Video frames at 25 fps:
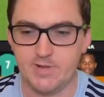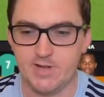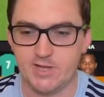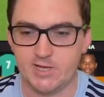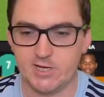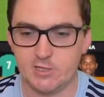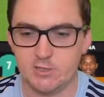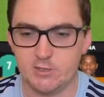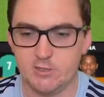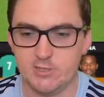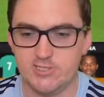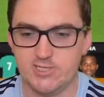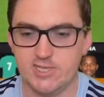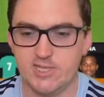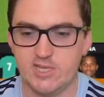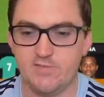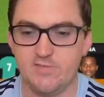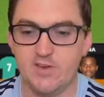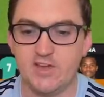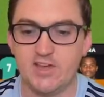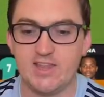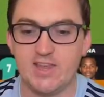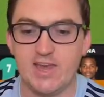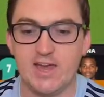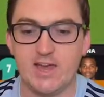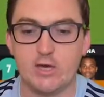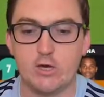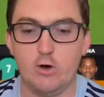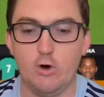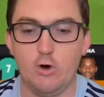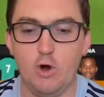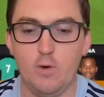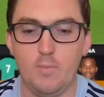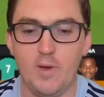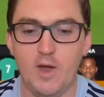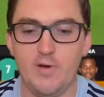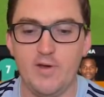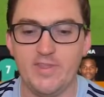Nicolusi Kaviglia,
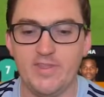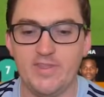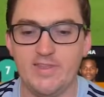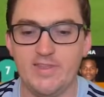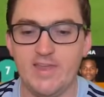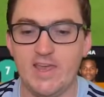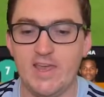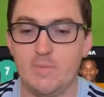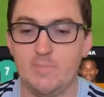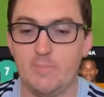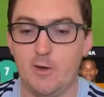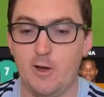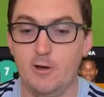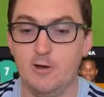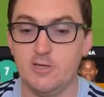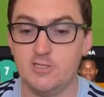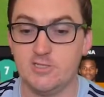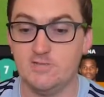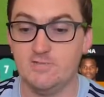Corbo at the near post.